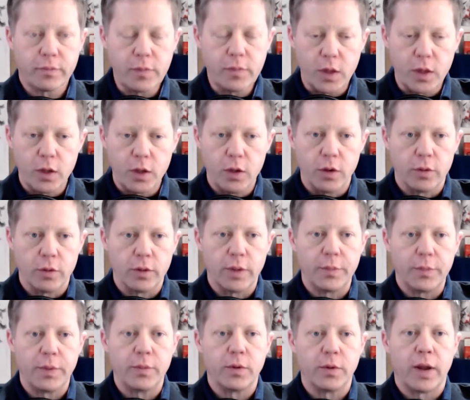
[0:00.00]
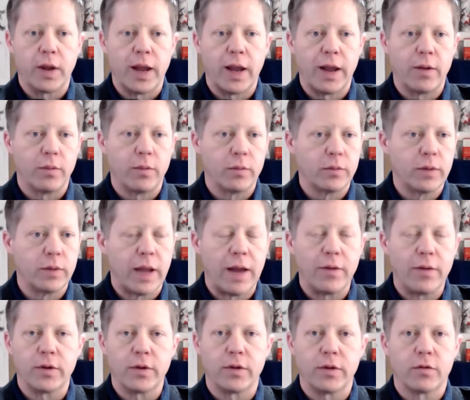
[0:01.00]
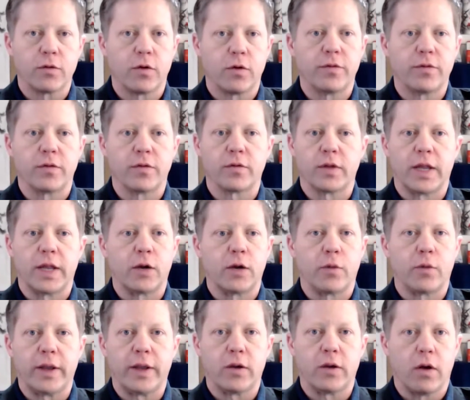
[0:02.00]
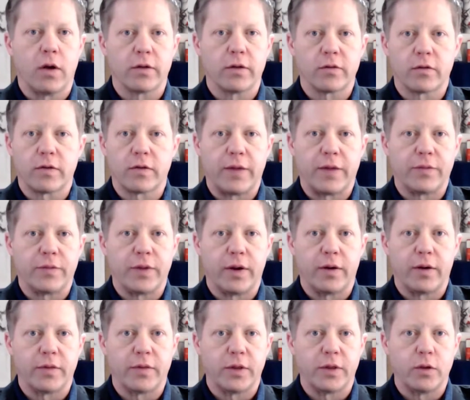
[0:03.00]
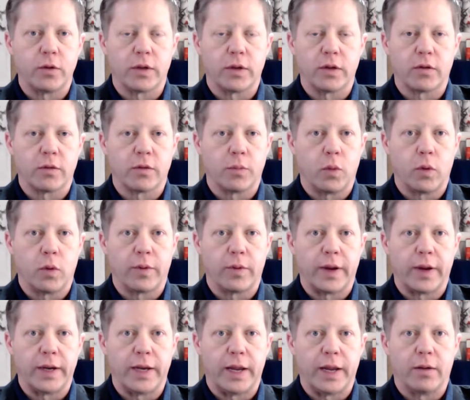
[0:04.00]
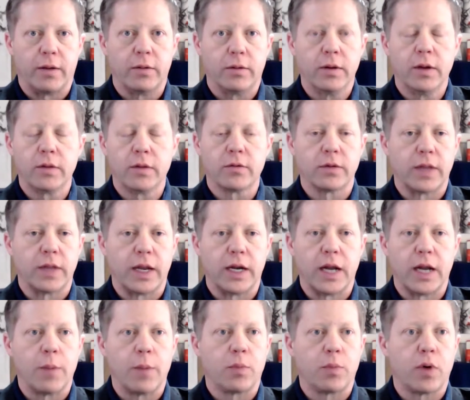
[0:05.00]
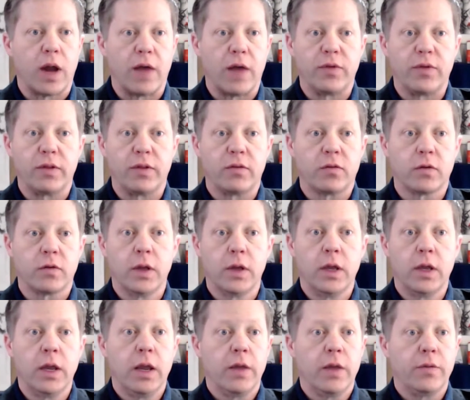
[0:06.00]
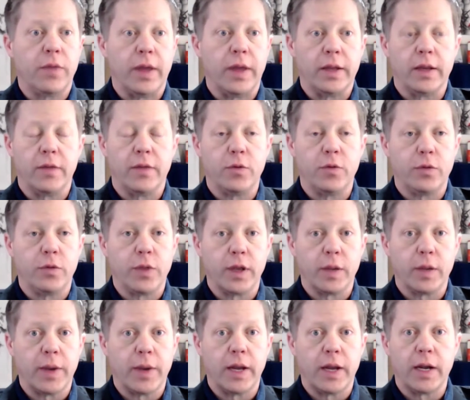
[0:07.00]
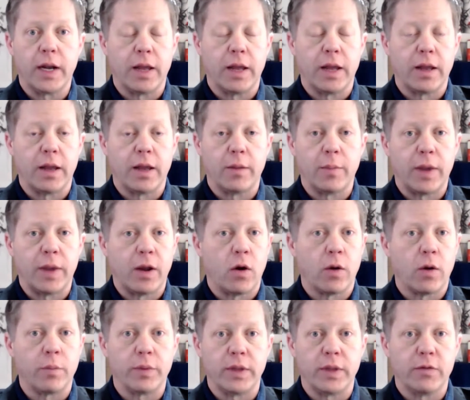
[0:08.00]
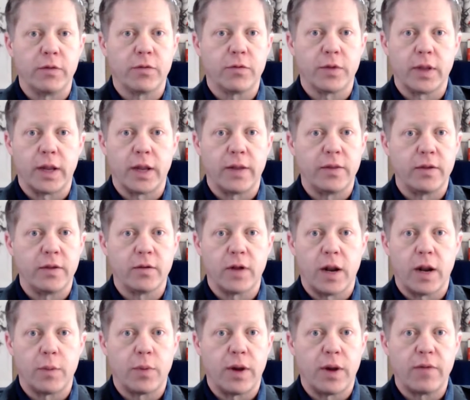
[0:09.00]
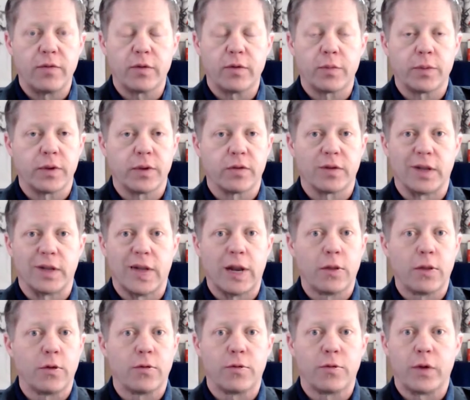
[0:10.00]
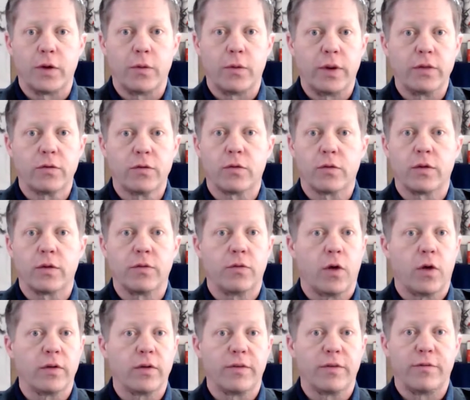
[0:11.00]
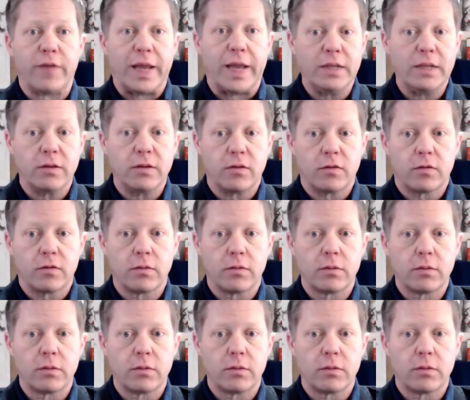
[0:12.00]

you know let people know how how you can serve there's a lot of great causes out there that you can support right now there's a lot of nonprofits that if you think about it I, I, my heart bleeds for a lot of these nonprofits because a lot of their fundraisers involved events